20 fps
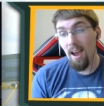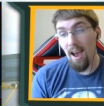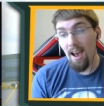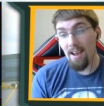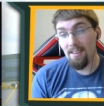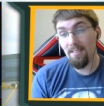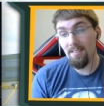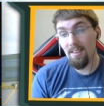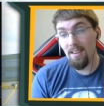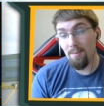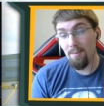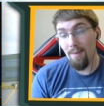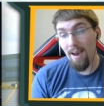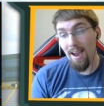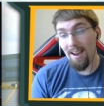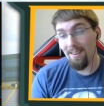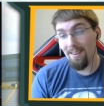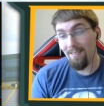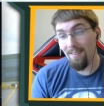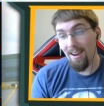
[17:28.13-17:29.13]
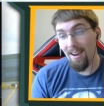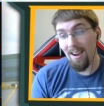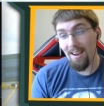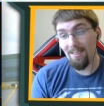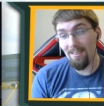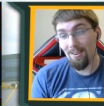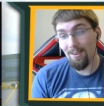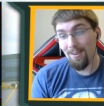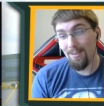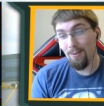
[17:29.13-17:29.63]
SD, Magnet
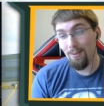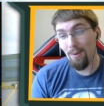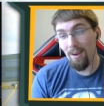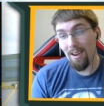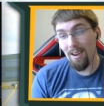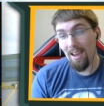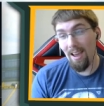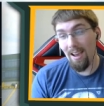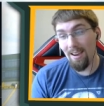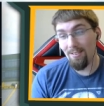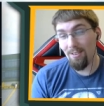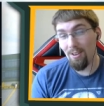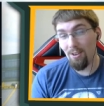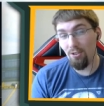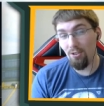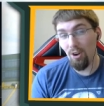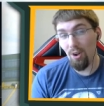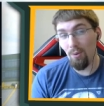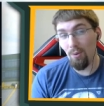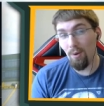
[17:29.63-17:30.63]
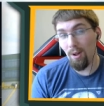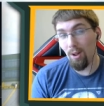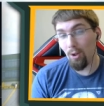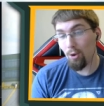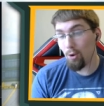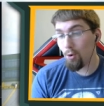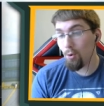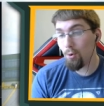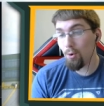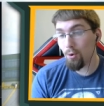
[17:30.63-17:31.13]
Rise, Earthquake, Excajol. Well,
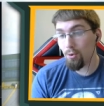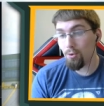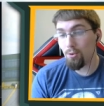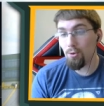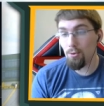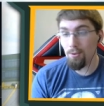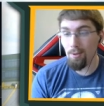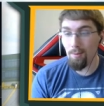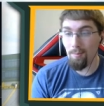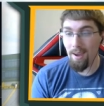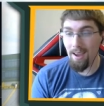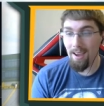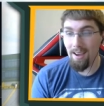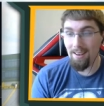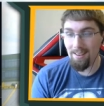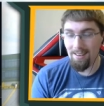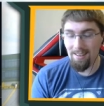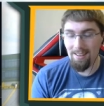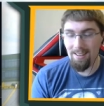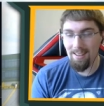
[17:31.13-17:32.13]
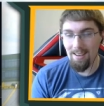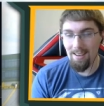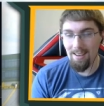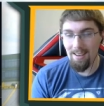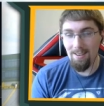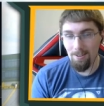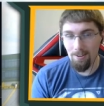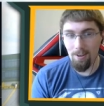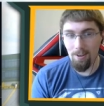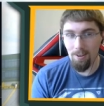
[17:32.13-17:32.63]
kudos to the man.
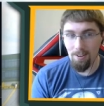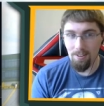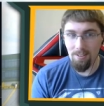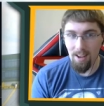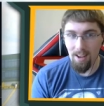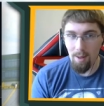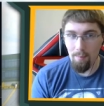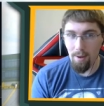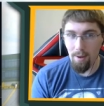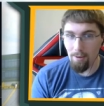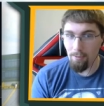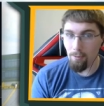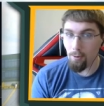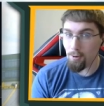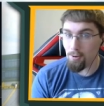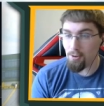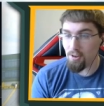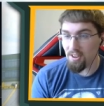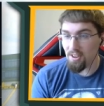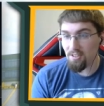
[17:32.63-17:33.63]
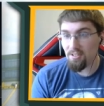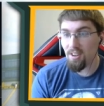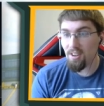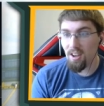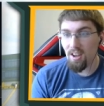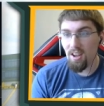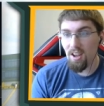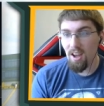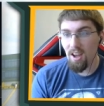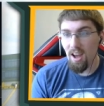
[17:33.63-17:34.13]
He's going to set up on Forretress.
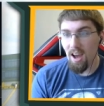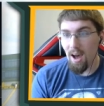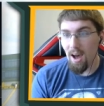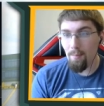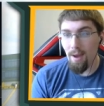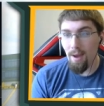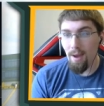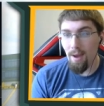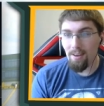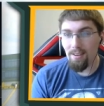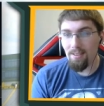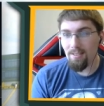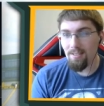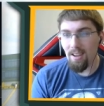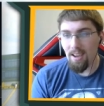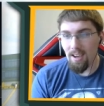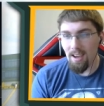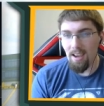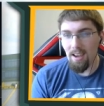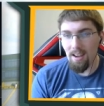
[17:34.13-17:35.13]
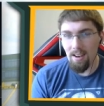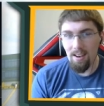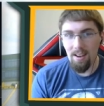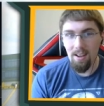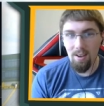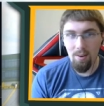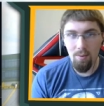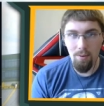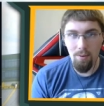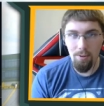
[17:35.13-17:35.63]
I'm not going to stay
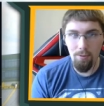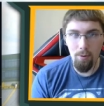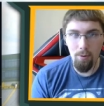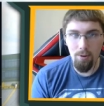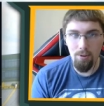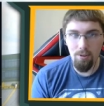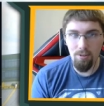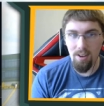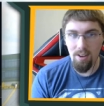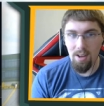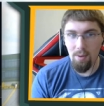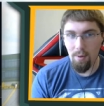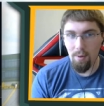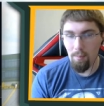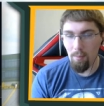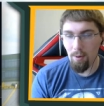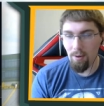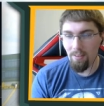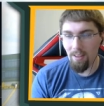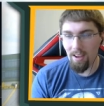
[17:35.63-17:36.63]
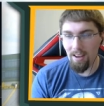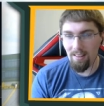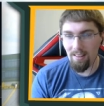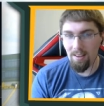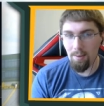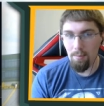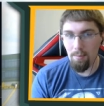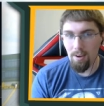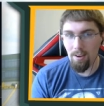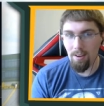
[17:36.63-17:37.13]
in with Forretress anyway, more than
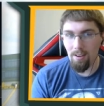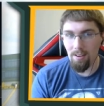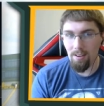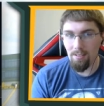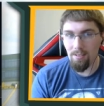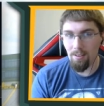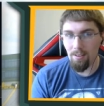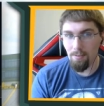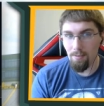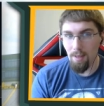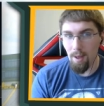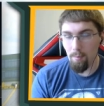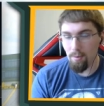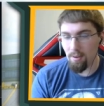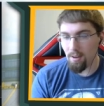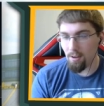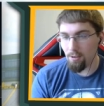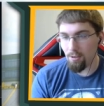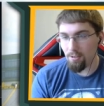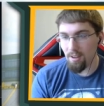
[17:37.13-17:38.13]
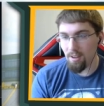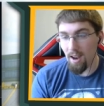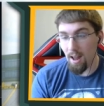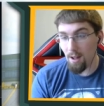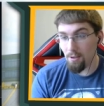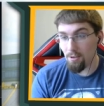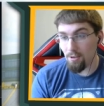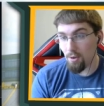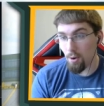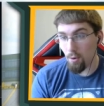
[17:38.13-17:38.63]
likely, because of that potential set.
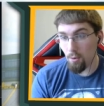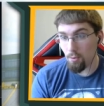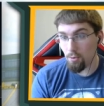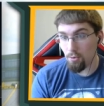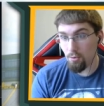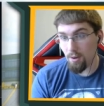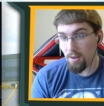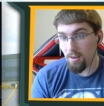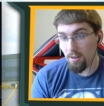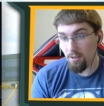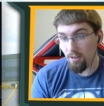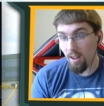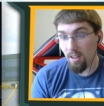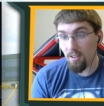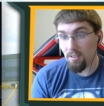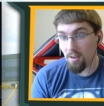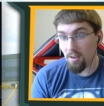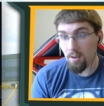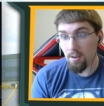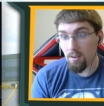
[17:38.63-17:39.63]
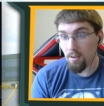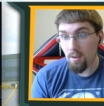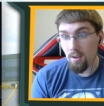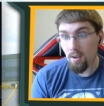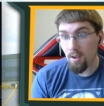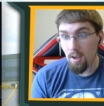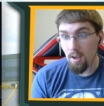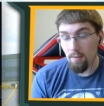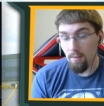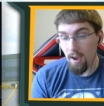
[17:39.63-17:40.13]
I'll just go straight to Jellicent
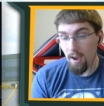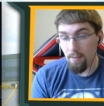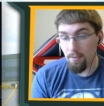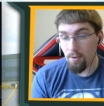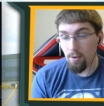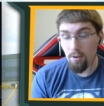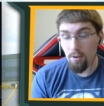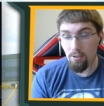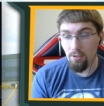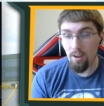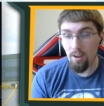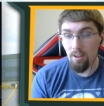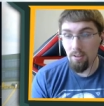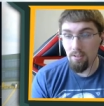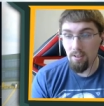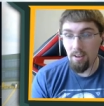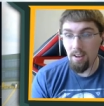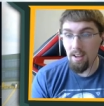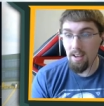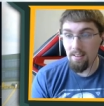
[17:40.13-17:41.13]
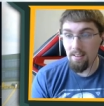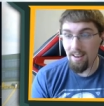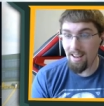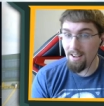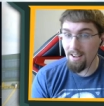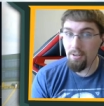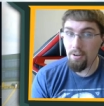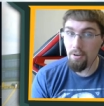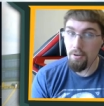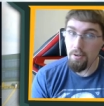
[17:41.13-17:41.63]
if I have to, because Jellicent is an
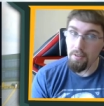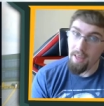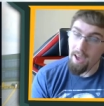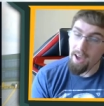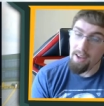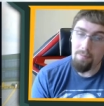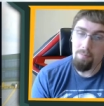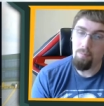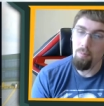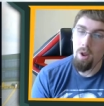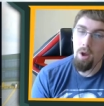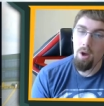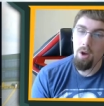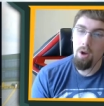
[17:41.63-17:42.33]
answer to that.